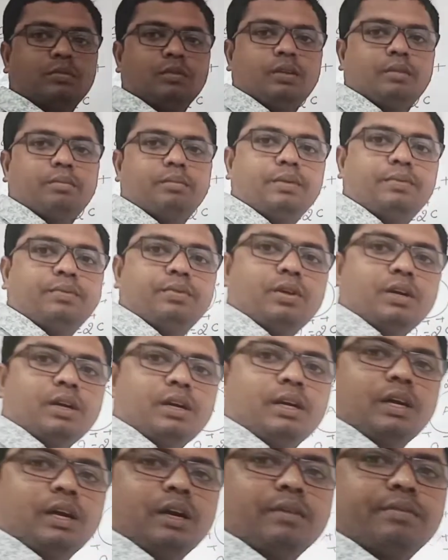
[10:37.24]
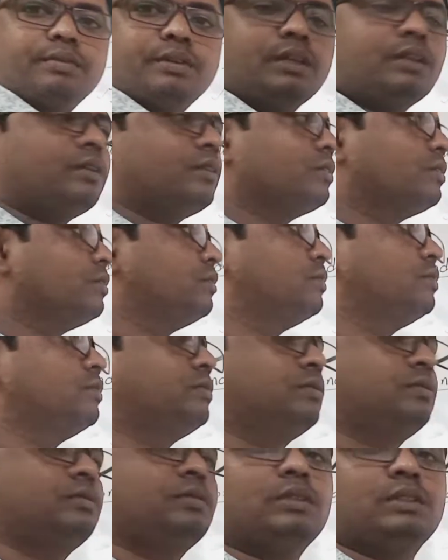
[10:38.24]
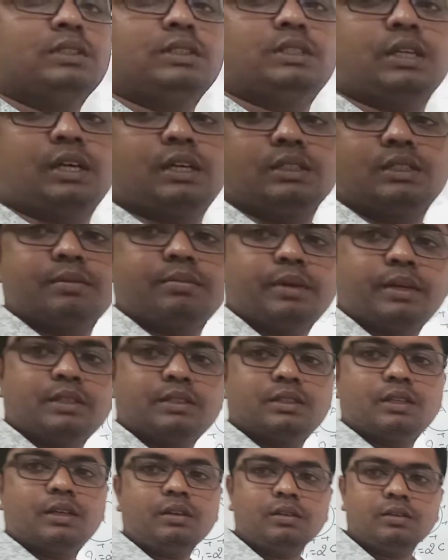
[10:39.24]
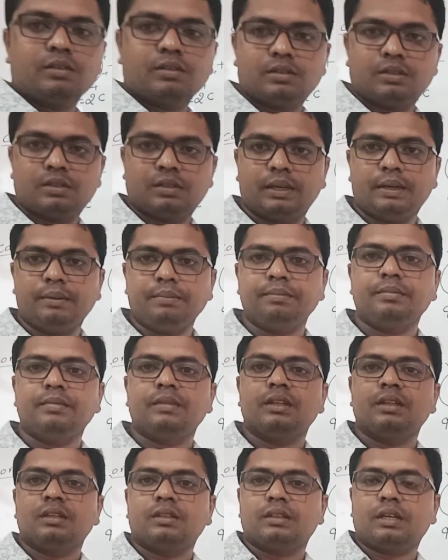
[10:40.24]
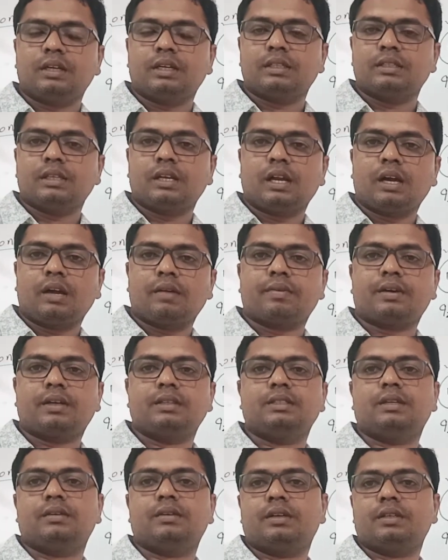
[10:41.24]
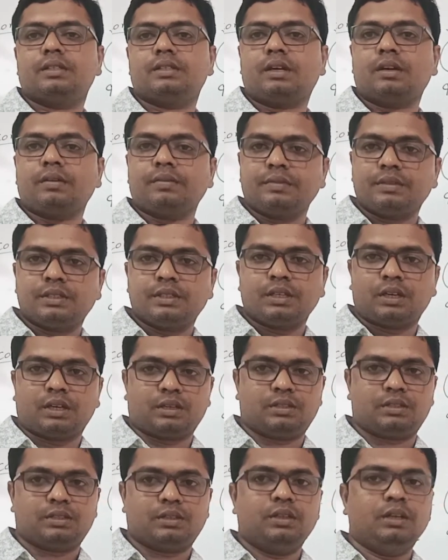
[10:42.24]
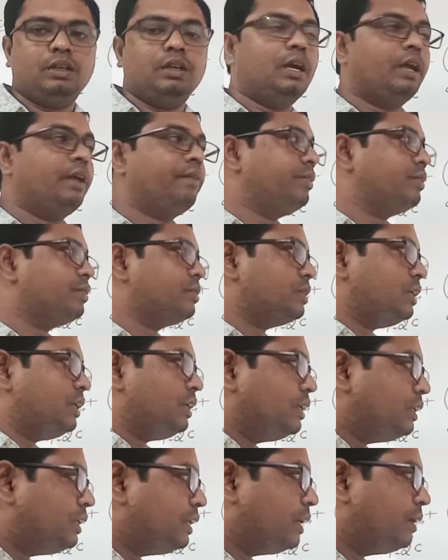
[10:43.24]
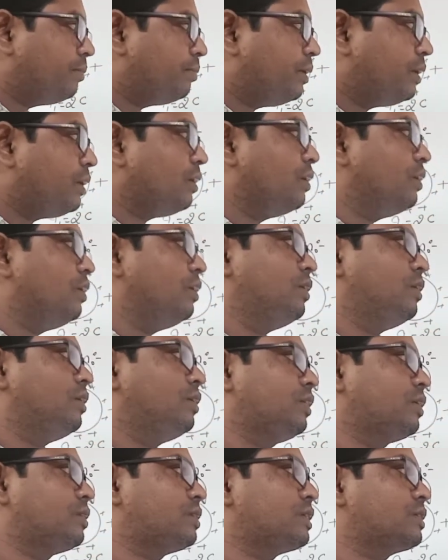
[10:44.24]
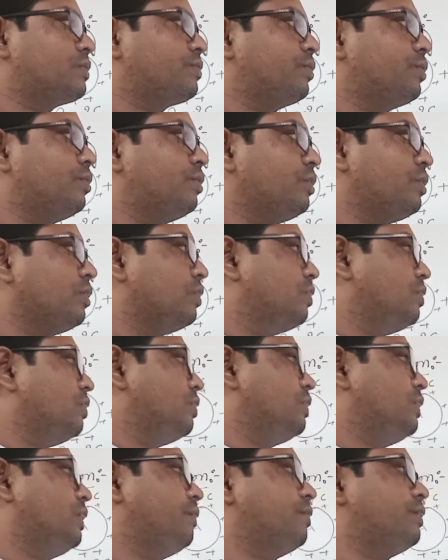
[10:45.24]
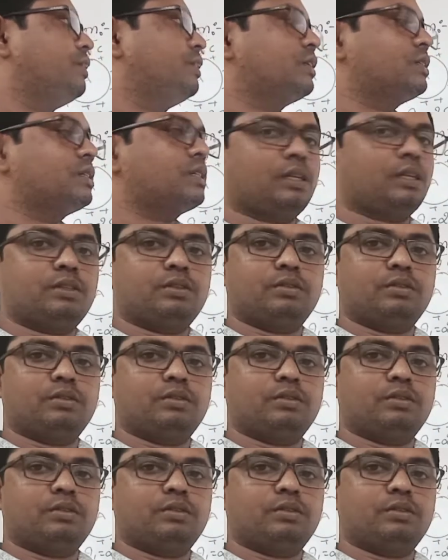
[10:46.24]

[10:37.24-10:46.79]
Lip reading: Before and after charge remains the same. That is law of conservation of charge. If you see in paper, this is 4, even this is also